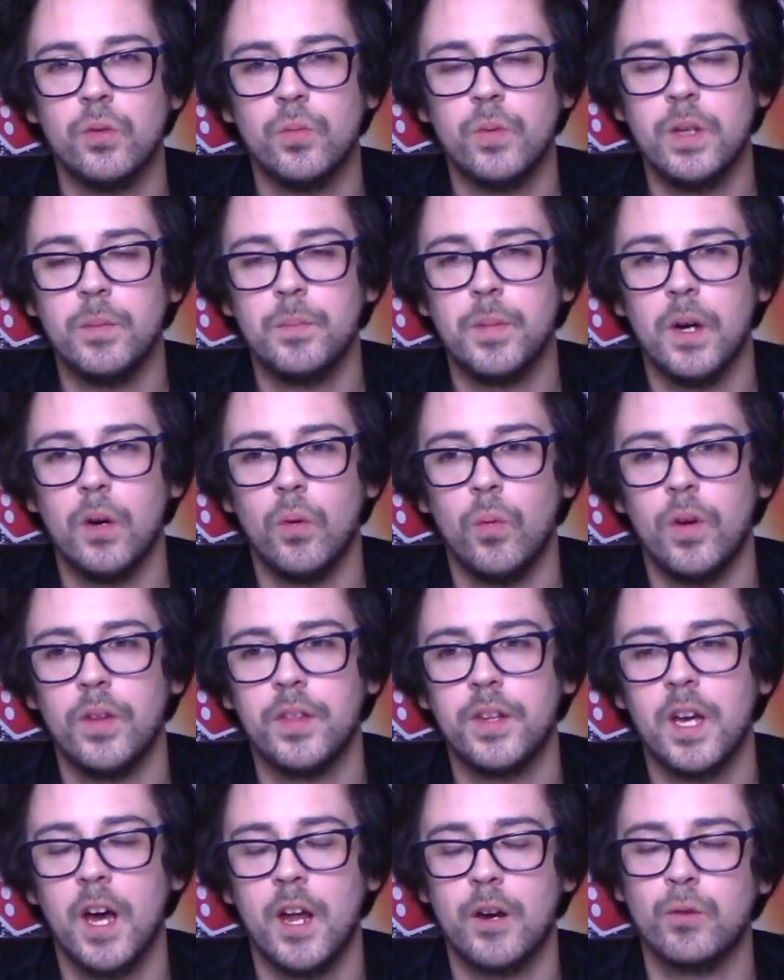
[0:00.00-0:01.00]
a wee bit
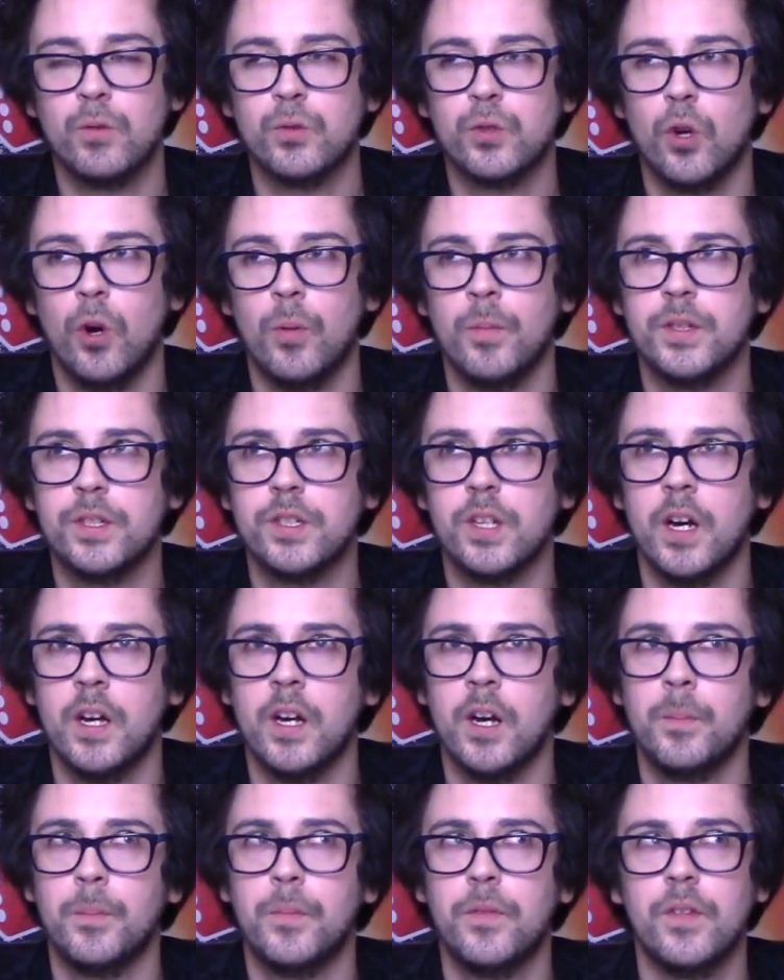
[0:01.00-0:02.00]
with Mechanicus All
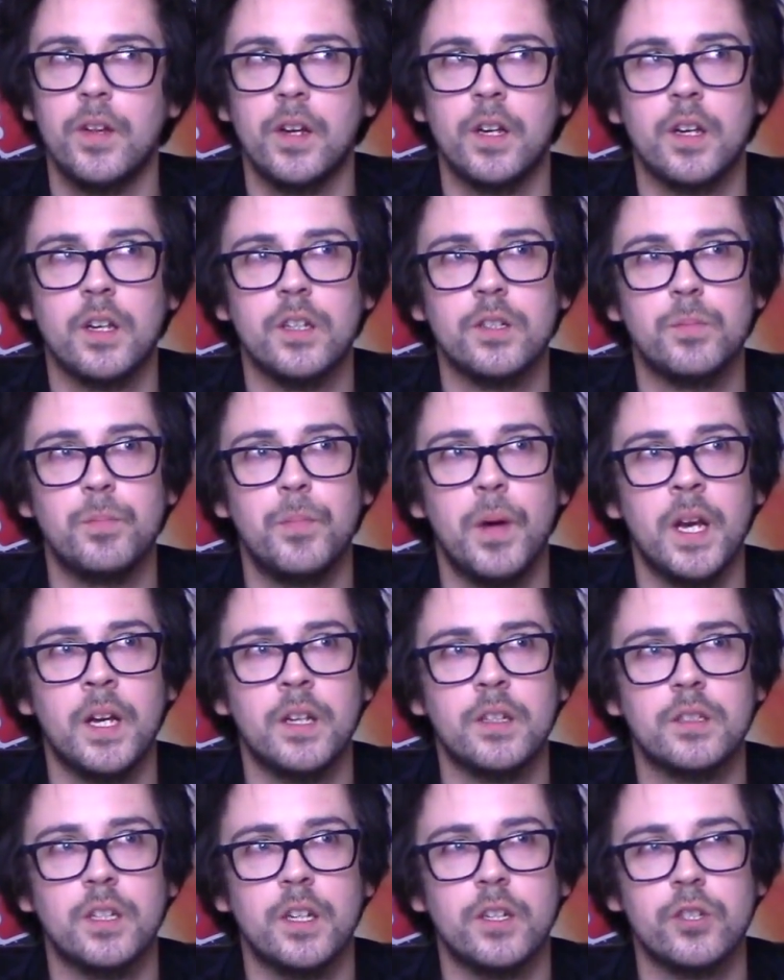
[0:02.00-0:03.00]
Messiah. I think it's
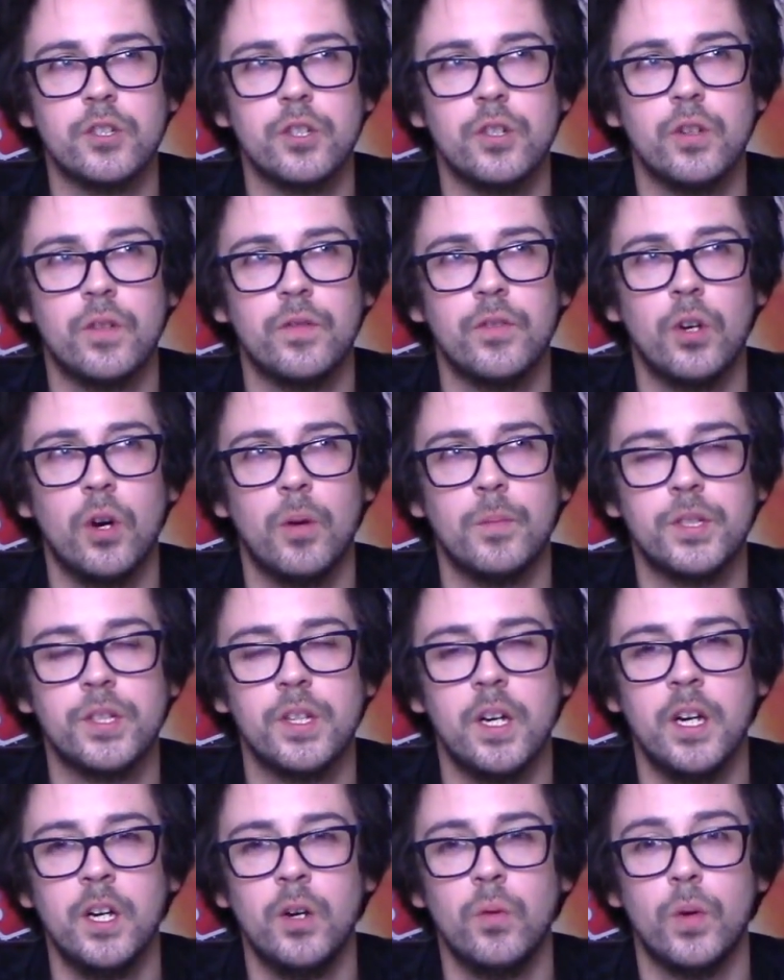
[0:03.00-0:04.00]
Benediction of the All
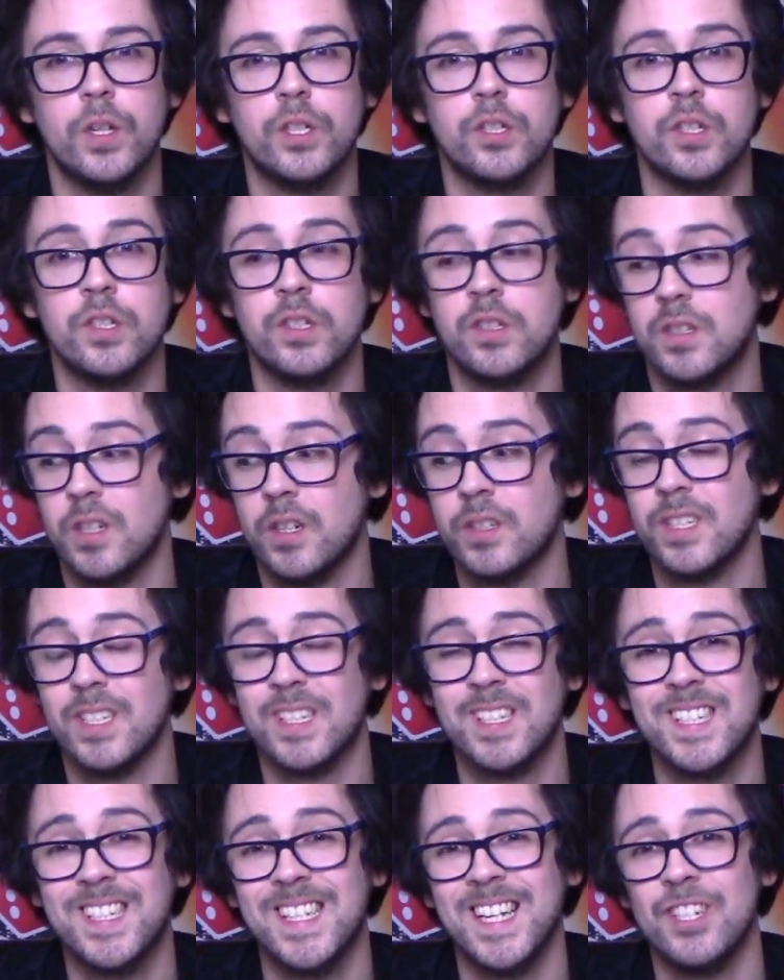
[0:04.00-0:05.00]
Messiah, which does
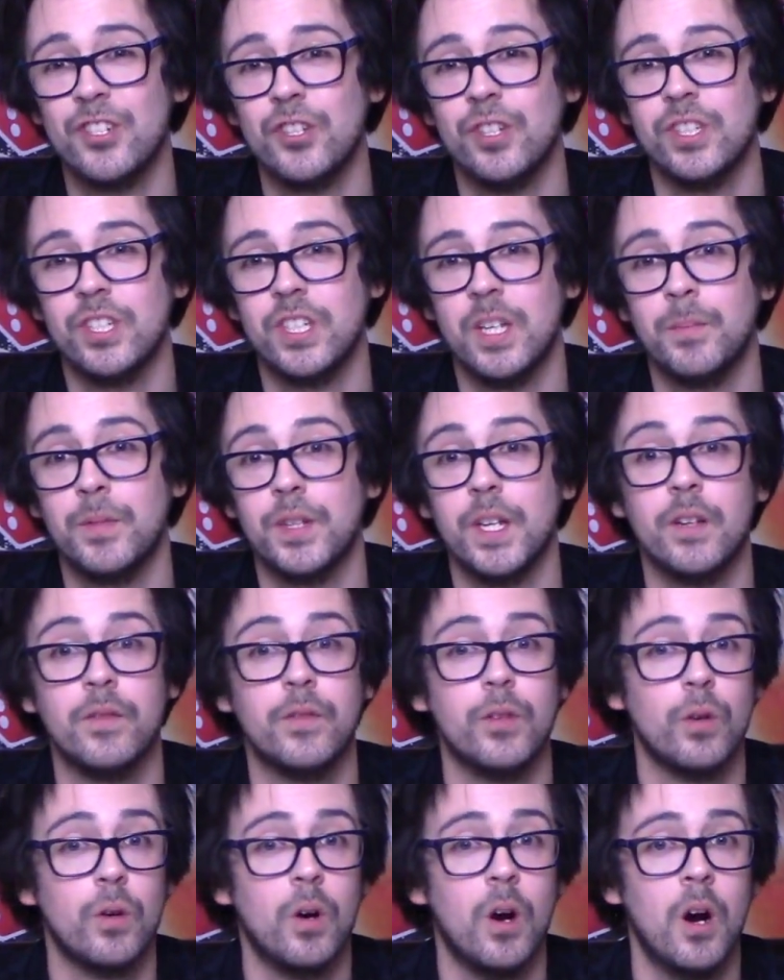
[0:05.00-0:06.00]
essentially the same thing
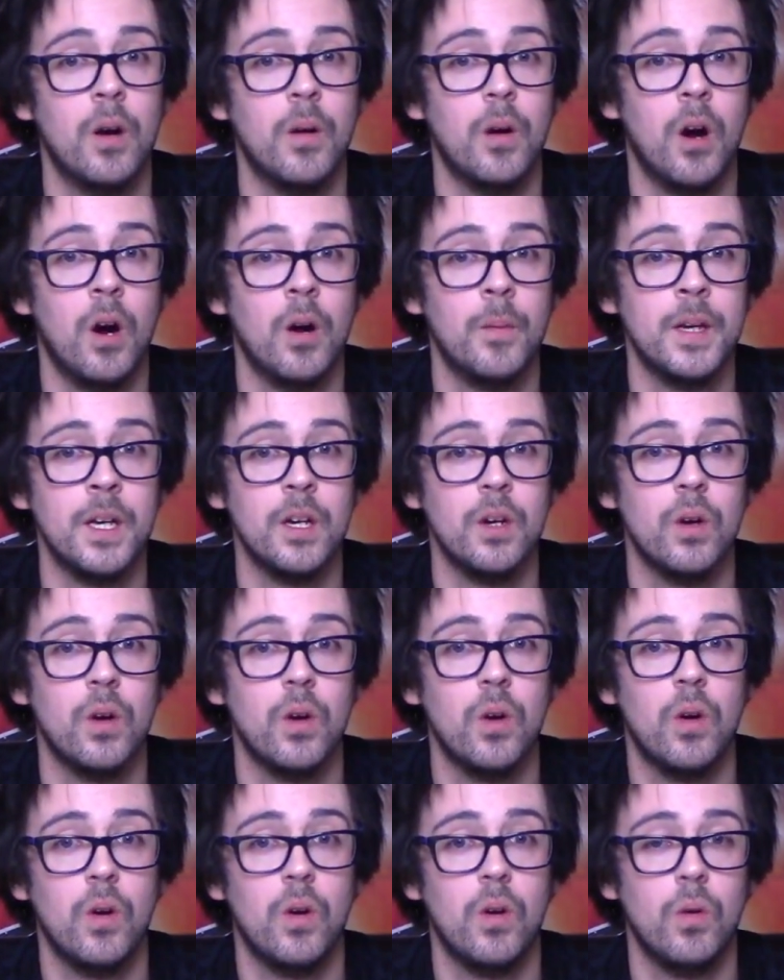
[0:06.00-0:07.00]
for your army
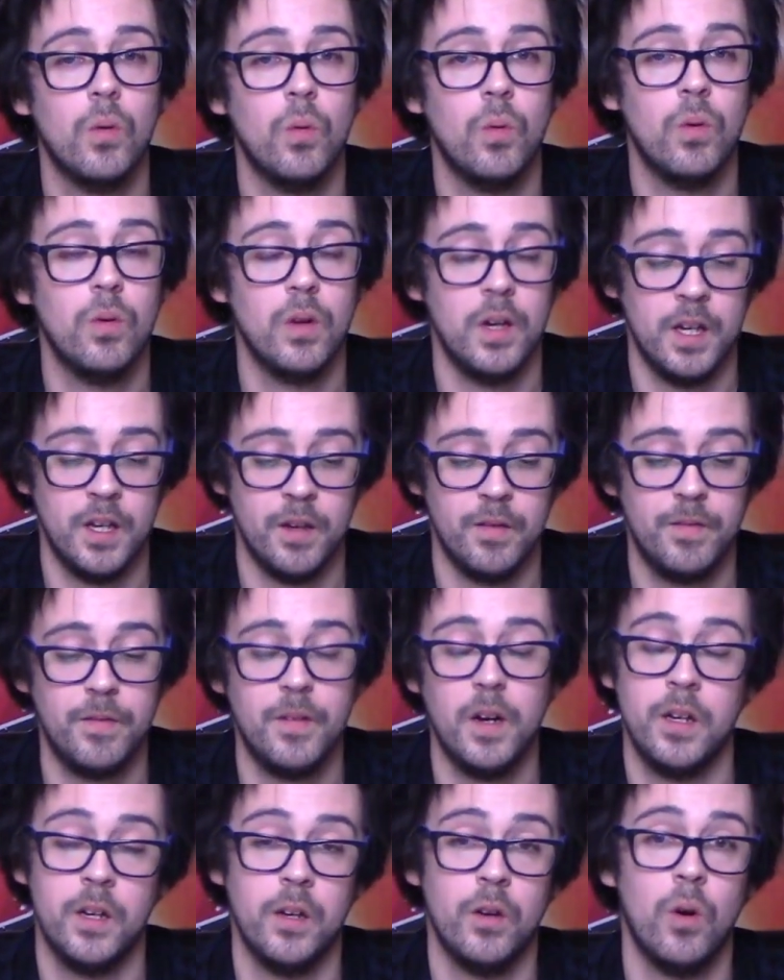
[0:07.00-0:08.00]

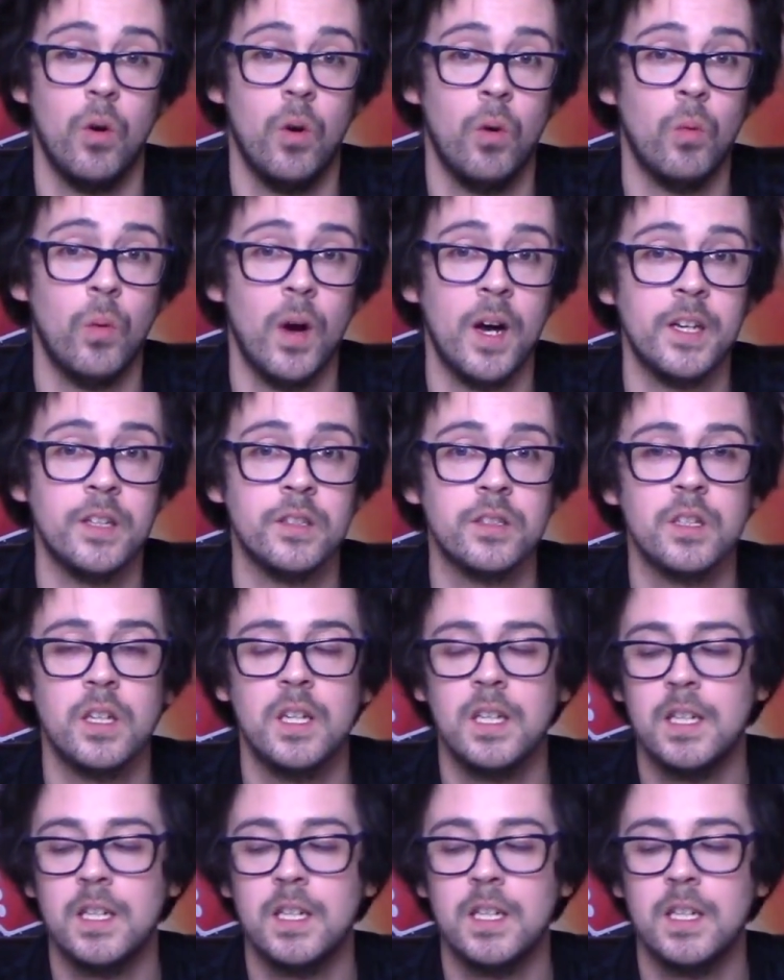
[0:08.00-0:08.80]
all wide.